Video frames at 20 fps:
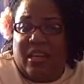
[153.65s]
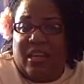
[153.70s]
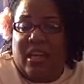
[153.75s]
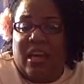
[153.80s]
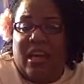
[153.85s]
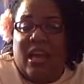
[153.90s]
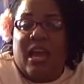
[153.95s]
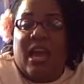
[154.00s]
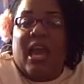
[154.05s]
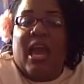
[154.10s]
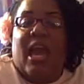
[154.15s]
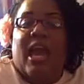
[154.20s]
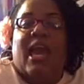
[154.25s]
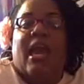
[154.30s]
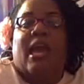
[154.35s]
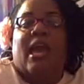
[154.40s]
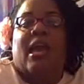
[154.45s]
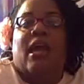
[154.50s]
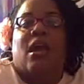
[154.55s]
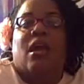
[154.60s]
Yeah, uh-huh.
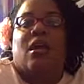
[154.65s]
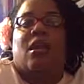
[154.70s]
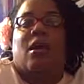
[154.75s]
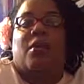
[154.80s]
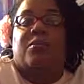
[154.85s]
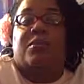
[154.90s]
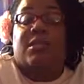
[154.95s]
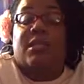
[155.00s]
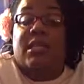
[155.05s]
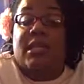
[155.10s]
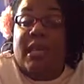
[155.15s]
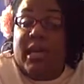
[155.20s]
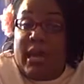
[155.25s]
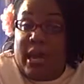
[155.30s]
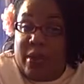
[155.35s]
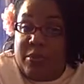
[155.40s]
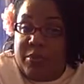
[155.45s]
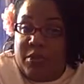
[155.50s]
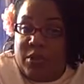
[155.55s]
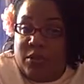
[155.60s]
And I was in
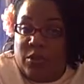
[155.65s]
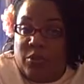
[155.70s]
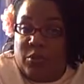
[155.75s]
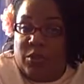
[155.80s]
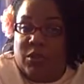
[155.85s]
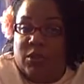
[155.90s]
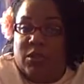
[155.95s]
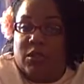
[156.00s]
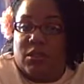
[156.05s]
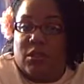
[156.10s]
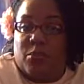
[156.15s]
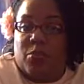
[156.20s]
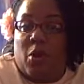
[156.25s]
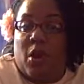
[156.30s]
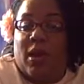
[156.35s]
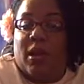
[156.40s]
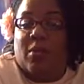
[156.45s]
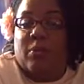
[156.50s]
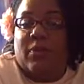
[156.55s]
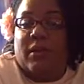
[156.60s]
Camden, which is a
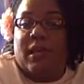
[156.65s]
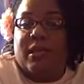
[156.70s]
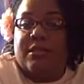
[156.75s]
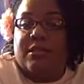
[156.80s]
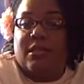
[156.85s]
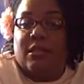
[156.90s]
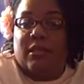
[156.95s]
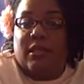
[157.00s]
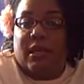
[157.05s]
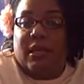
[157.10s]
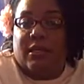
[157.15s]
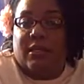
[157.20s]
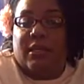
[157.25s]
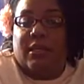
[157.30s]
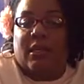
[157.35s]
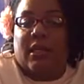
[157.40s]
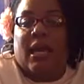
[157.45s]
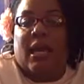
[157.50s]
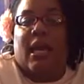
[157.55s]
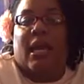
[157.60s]
marketplace in London,
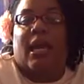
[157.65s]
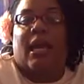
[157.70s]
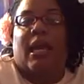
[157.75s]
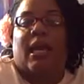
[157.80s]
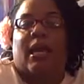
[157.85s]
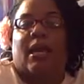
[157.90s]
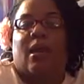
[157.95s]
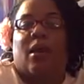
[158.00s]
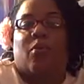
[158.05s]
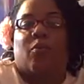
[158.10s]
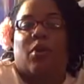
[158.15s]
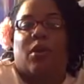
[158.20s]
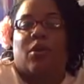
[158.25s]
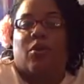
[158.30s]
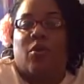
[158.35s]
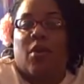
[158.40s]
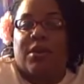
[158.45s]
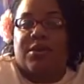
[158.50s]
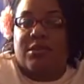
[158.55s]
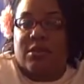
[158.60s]
and I ran
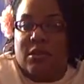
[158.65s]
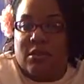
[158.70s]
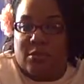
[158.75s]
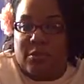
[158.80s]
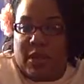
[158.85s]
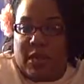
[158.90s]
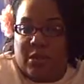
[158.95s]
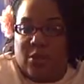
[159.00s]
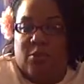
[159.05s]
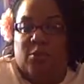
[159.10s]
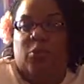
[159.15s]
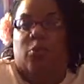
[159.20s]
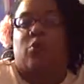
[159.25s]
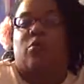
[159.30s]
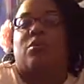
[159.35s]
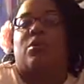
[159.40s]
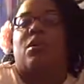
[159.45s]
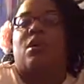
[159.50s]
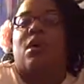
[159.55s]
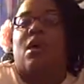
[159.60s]
across this man's
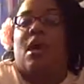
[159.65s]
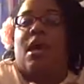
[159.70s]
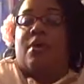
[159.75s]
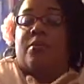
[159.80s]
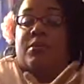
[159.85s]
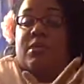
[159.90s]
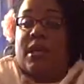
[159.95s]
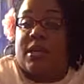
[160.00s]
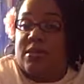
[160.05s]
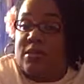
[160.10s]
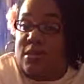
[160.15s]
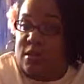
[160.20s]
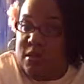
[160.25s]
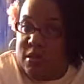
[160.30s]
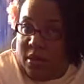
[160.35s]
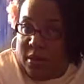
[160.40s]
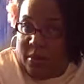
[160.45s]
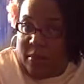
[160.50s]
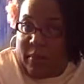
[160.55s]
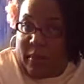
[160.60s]
booth it was actually
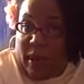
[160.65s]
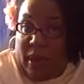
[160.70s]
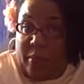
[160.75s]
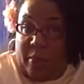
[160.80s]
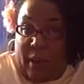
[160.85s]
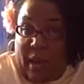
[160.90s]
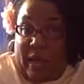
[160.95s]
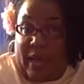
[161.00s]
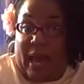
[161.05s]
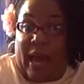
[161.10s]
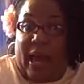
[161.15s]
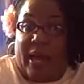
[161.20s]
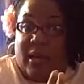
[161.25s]
a, a, black guy.